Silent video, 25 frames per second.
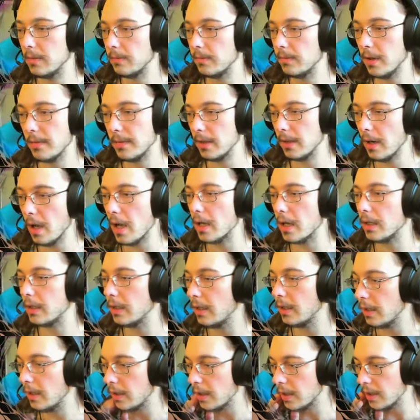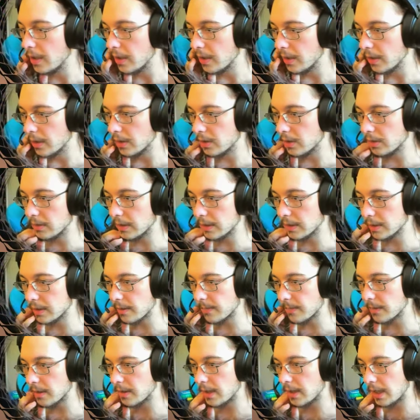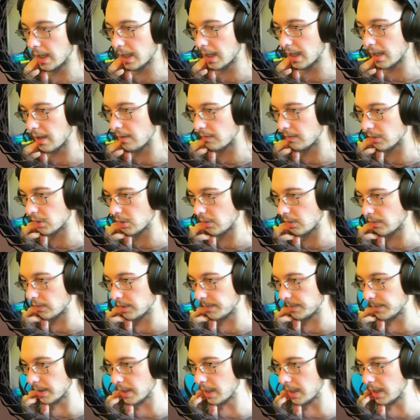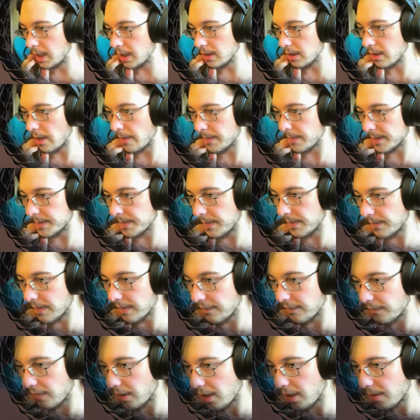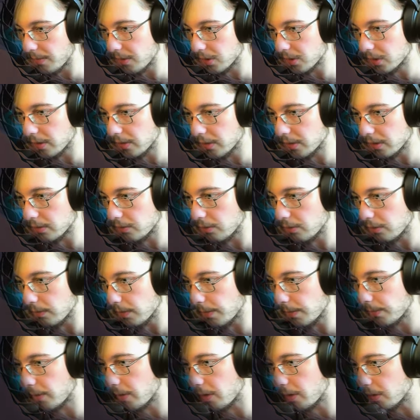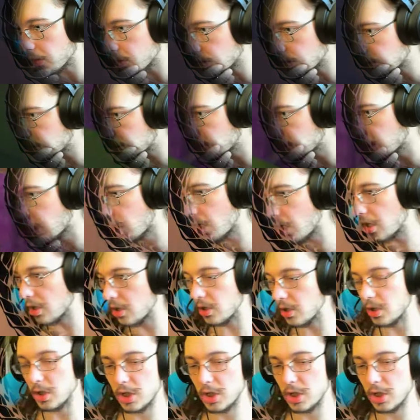Probably not. During summer, hanging out in shorts and bikini top is perfectly fine, but shorts and normal bra is so